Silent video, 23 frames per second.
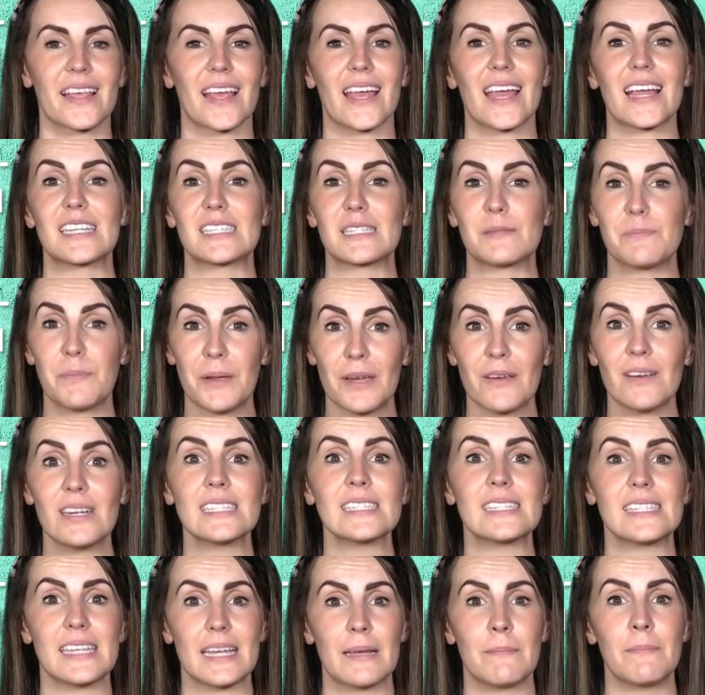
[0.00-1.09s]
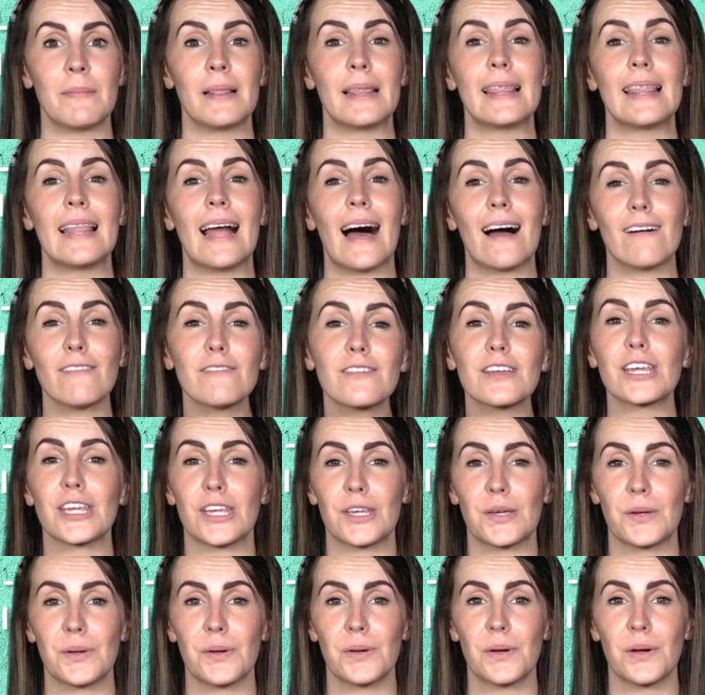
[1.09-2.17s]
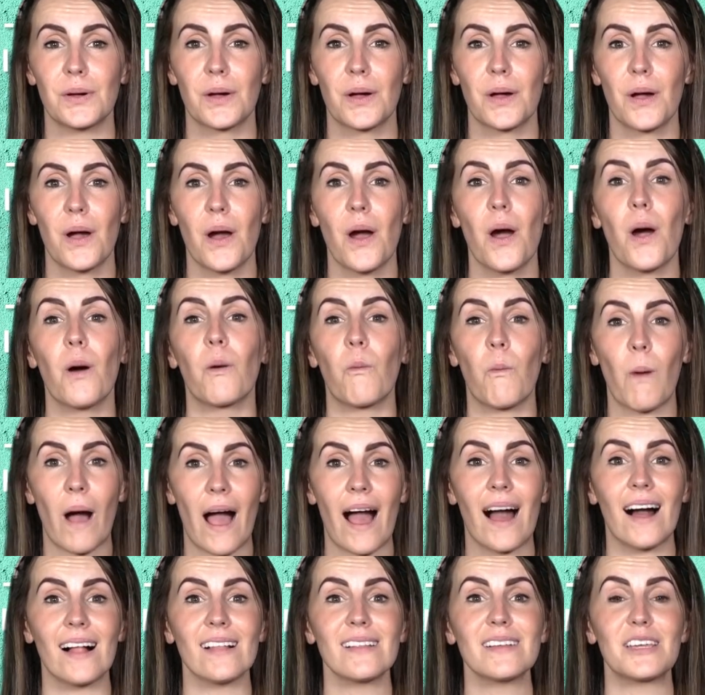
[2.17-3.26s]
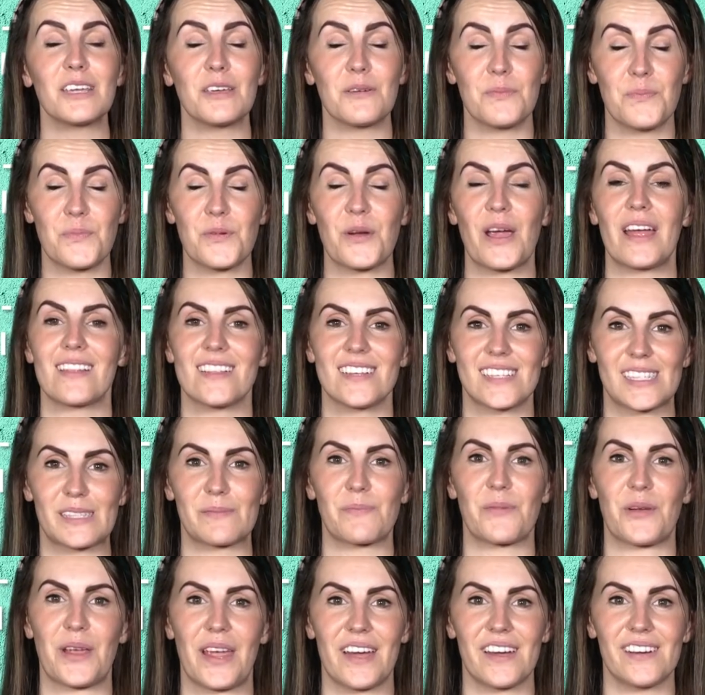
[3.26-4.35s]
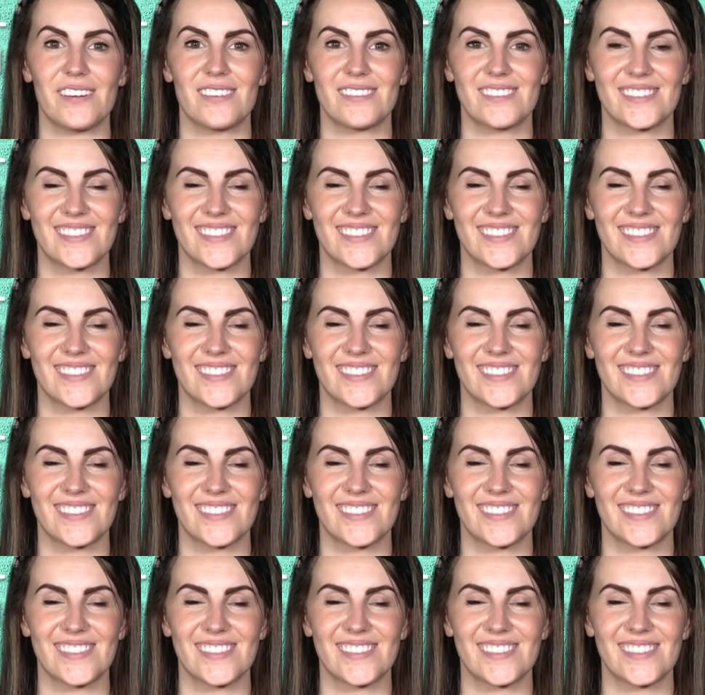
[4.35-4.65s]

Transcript: Experience Him loving you while you pray this prayer.